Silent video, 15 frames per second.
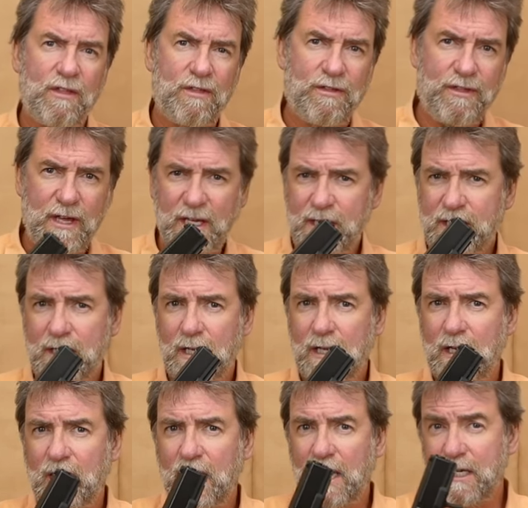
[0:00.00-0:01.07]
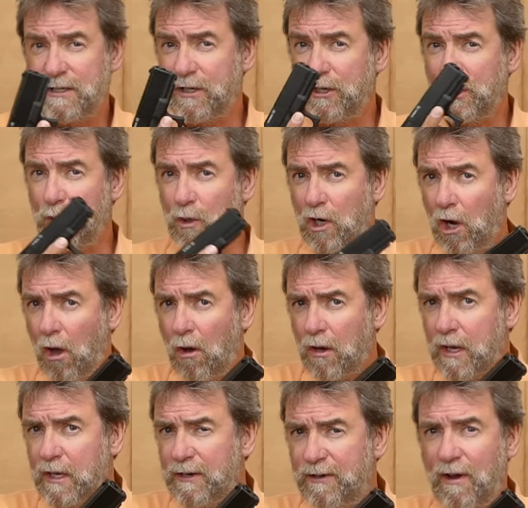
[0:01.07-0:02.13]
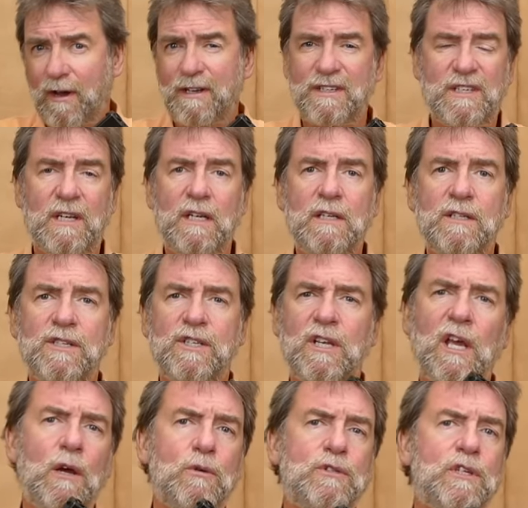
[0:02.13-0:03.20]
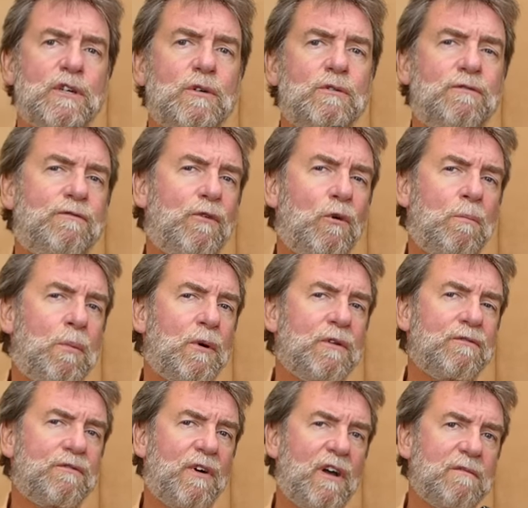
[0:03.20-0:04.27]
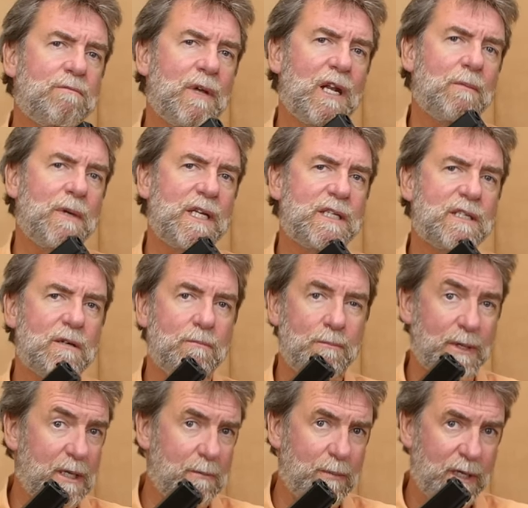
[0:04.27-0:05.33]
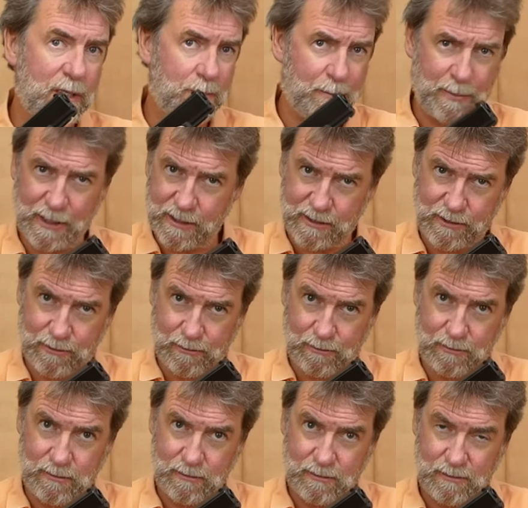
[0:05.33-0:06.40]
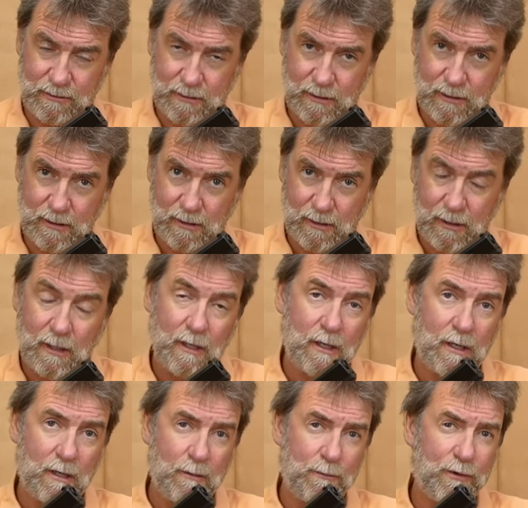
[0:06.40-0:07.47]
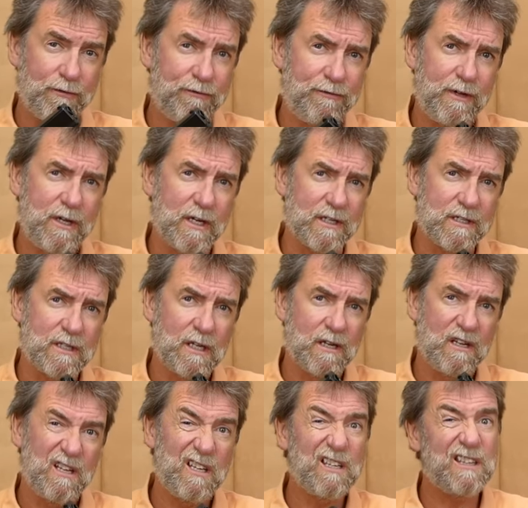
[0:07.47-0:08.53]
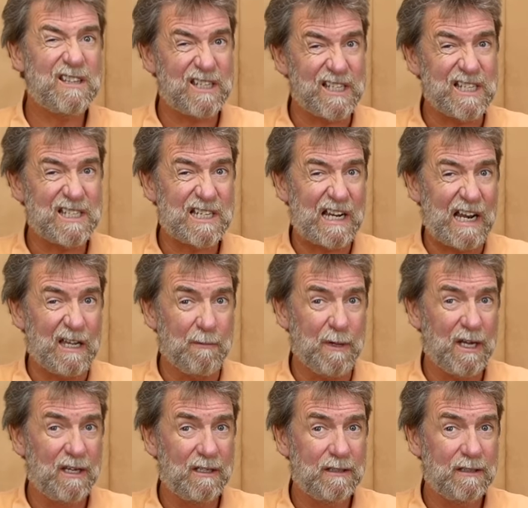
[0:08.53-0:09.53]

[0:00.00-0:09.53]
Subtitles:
This is the new Glock 19 CO2 4.5mm BB pistol. But first, the disclaimer.